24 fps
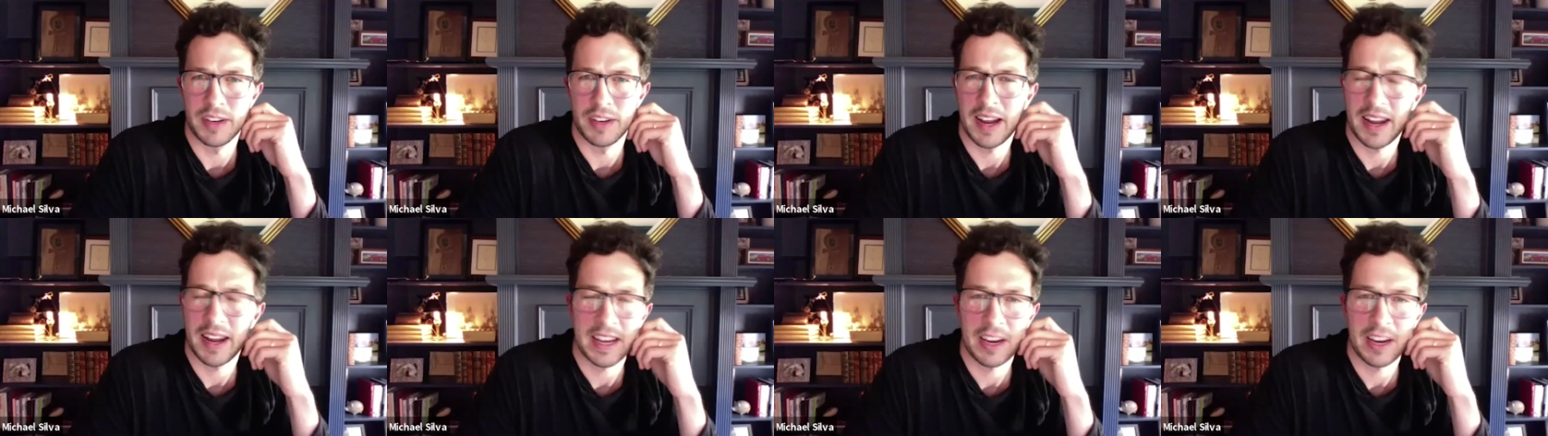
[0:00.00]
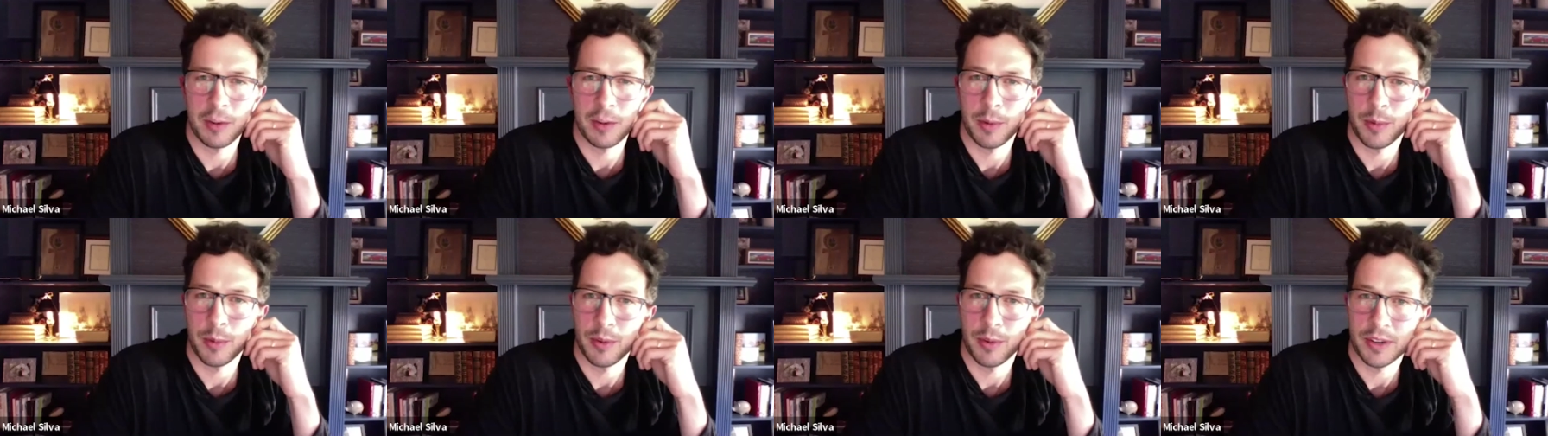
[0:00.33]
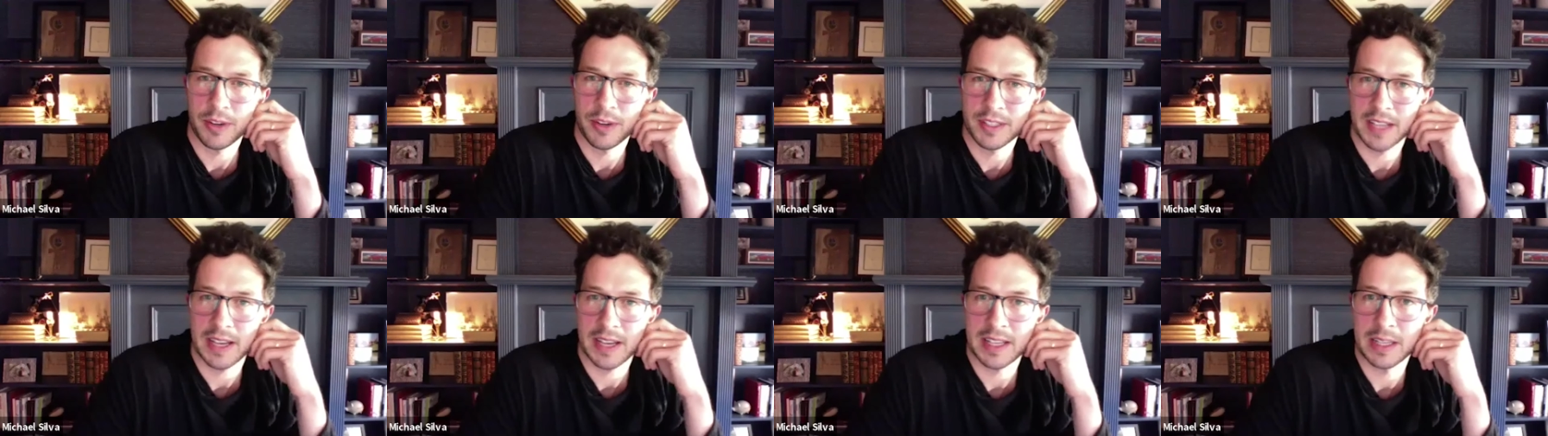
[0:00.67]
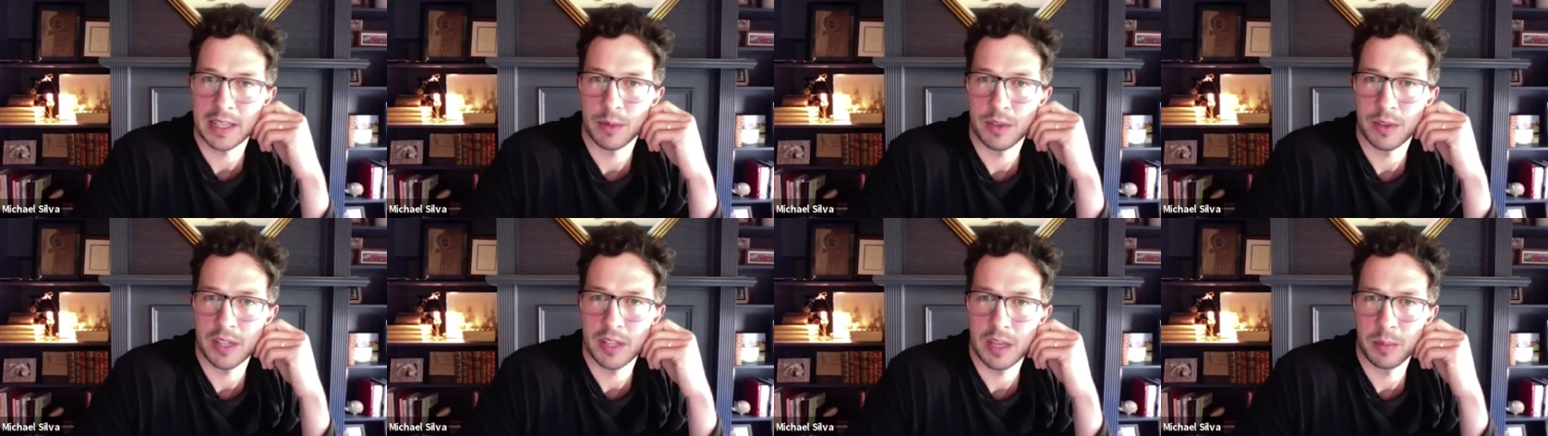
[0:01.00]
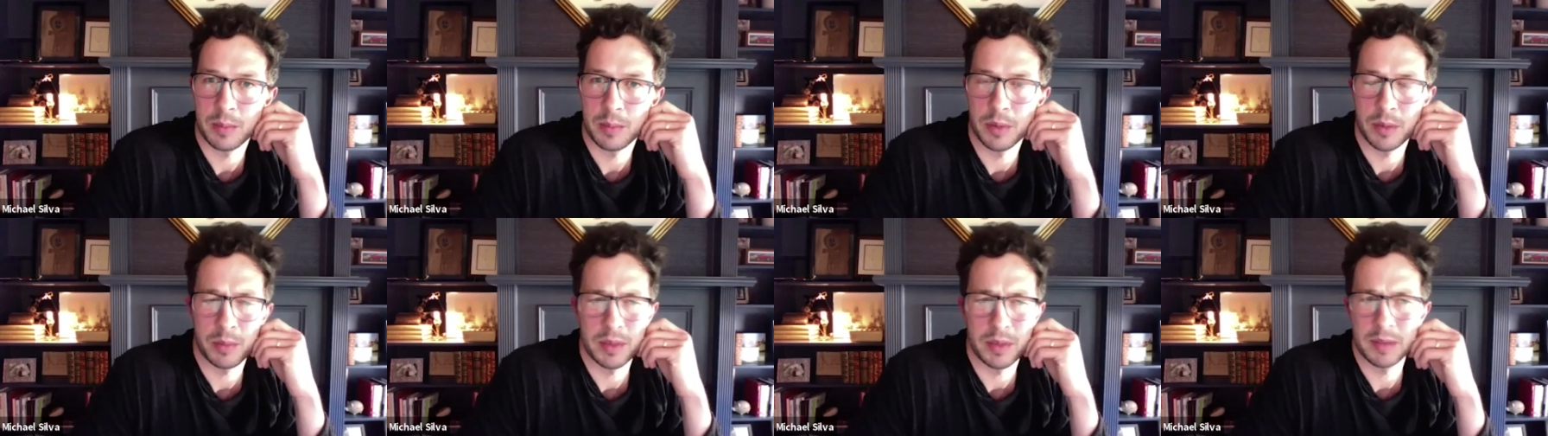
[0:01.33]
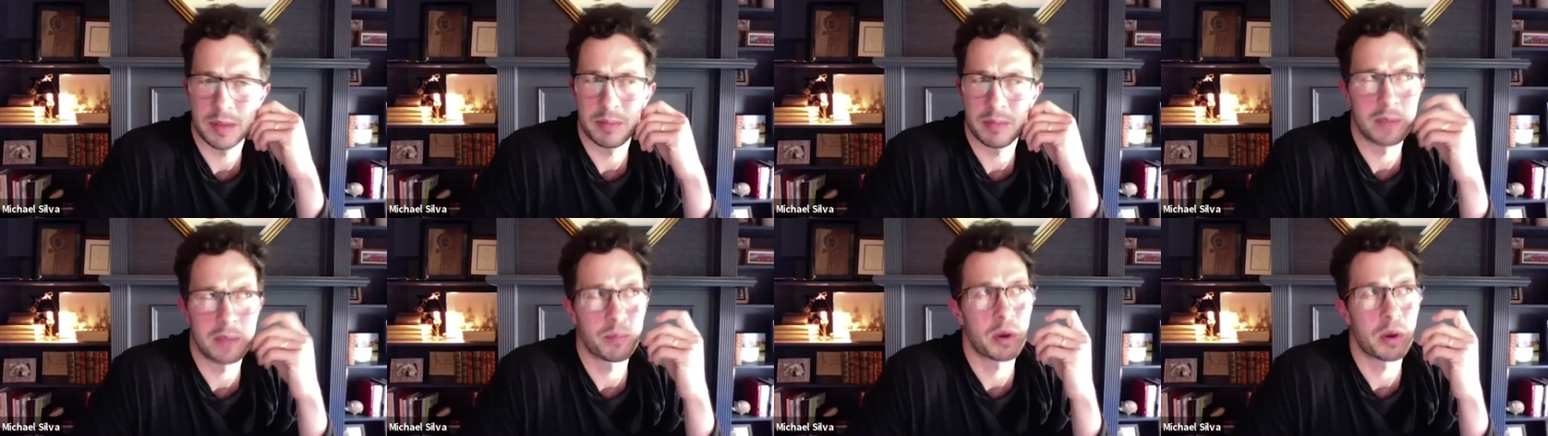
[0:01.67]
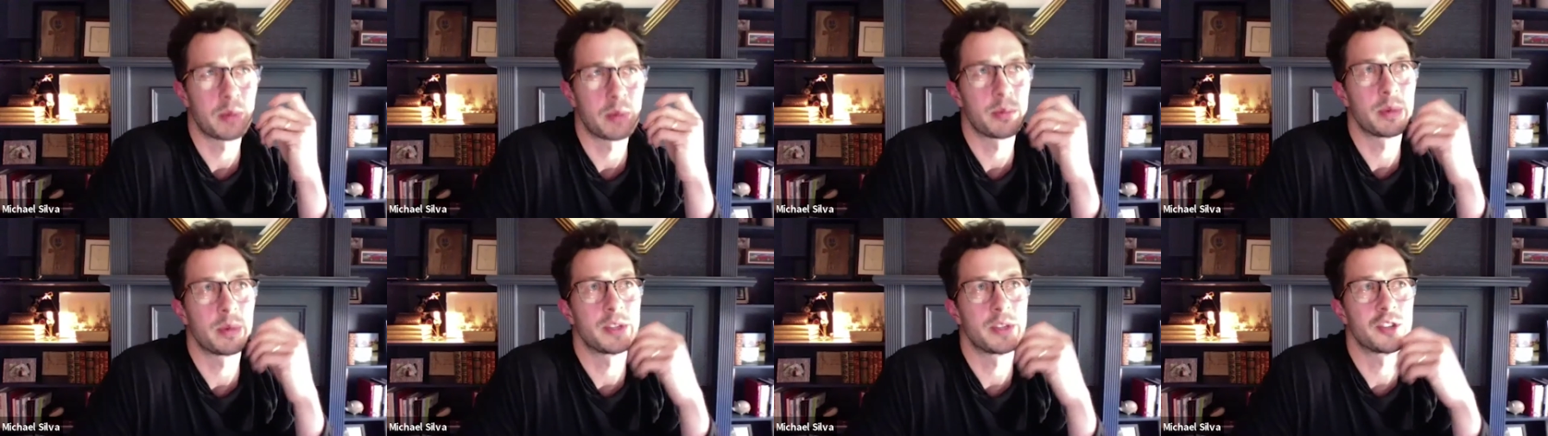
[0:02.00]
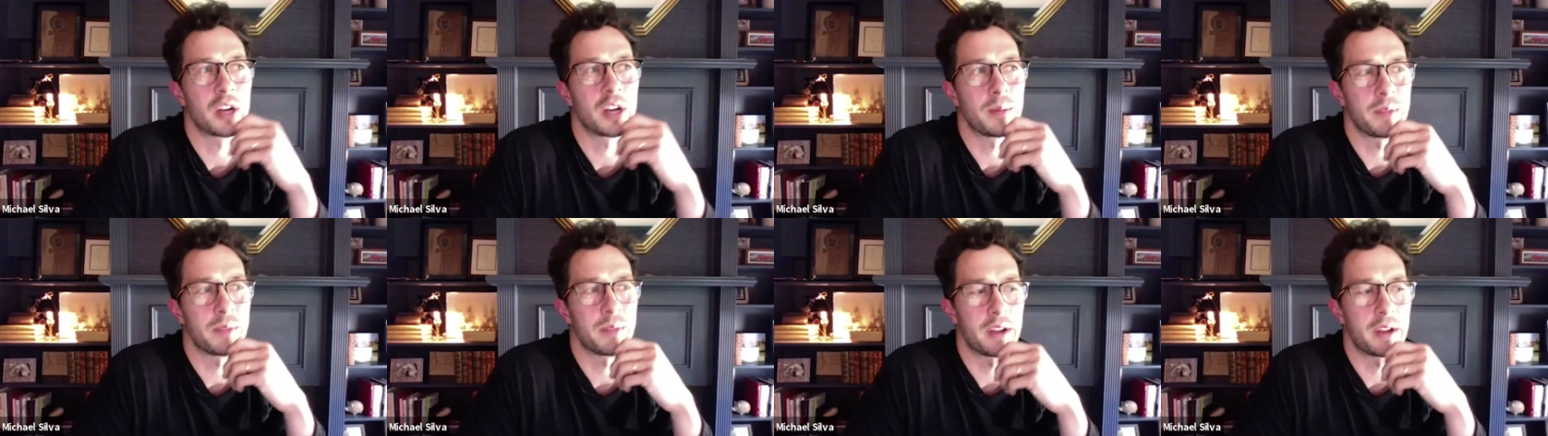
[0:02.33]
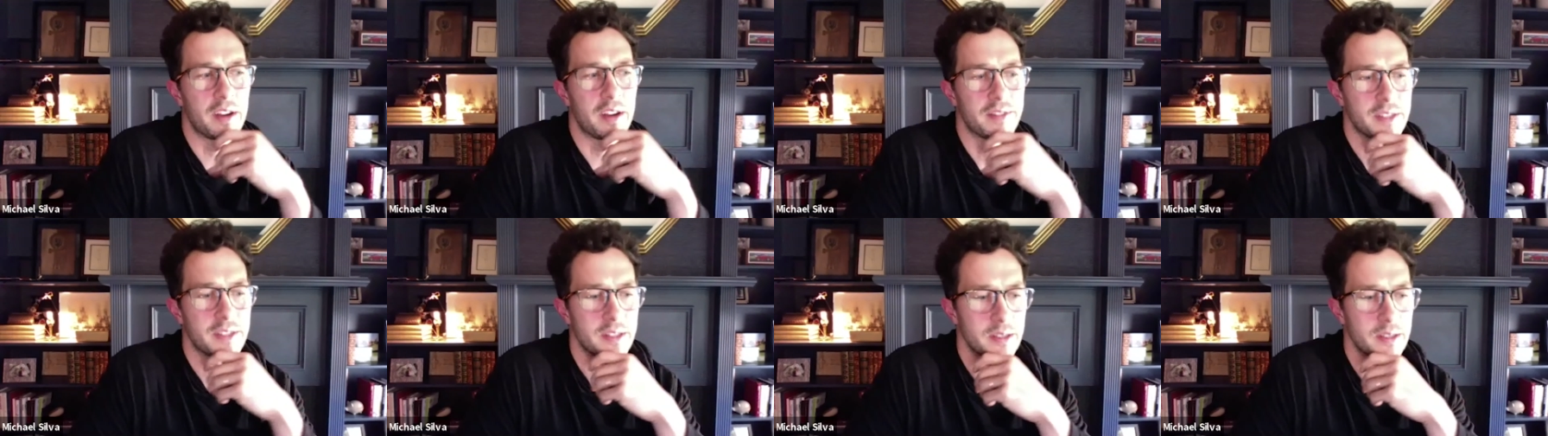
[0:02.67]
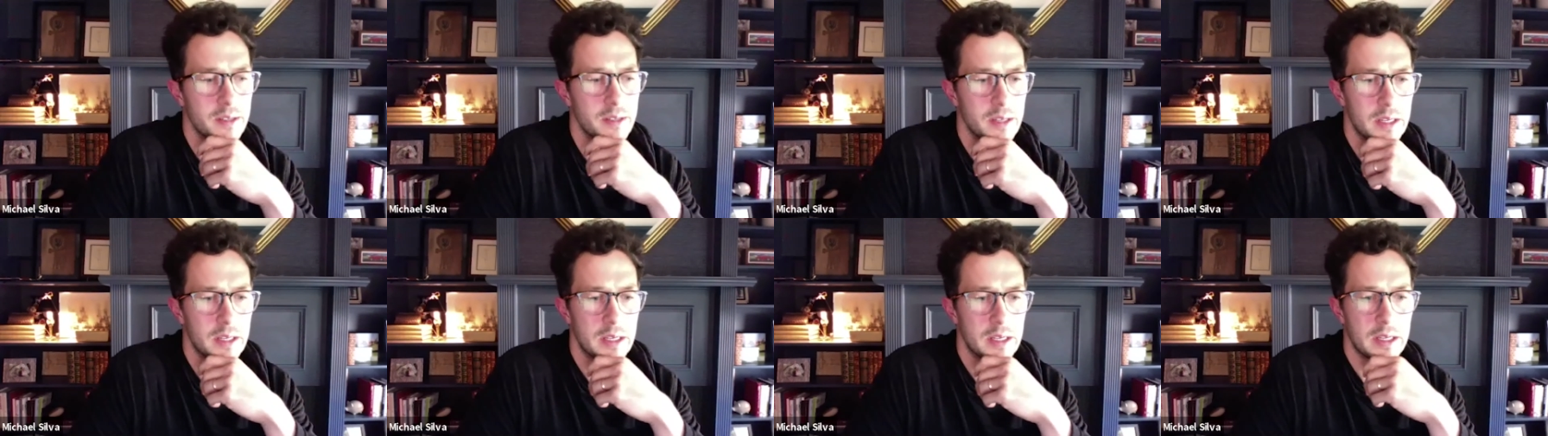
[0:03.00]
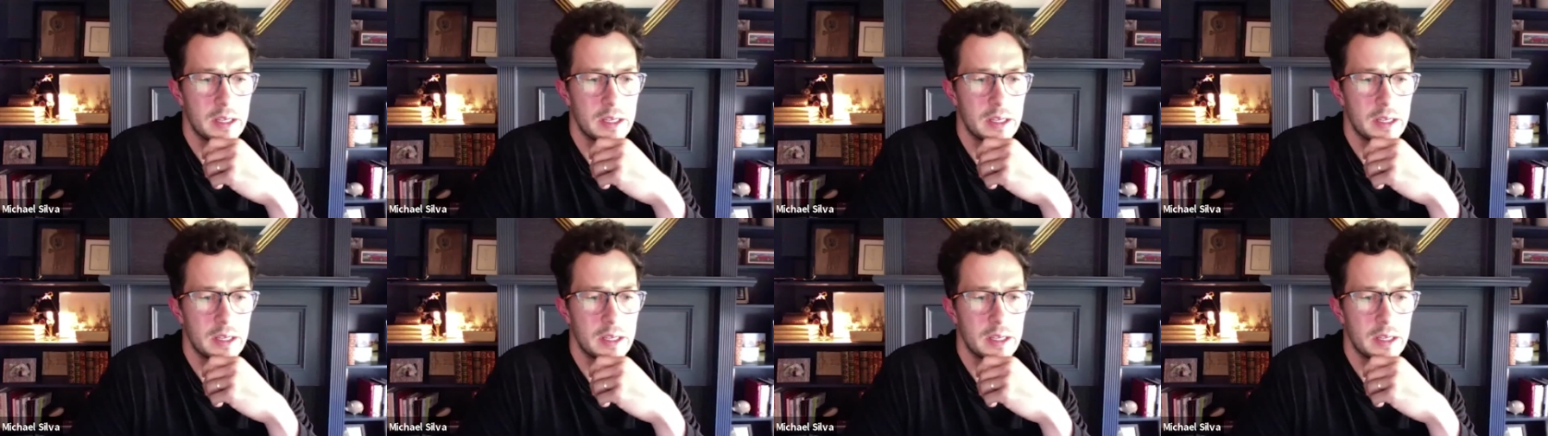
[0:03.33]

I can't remember exactly what they put, but they probably dropped that off to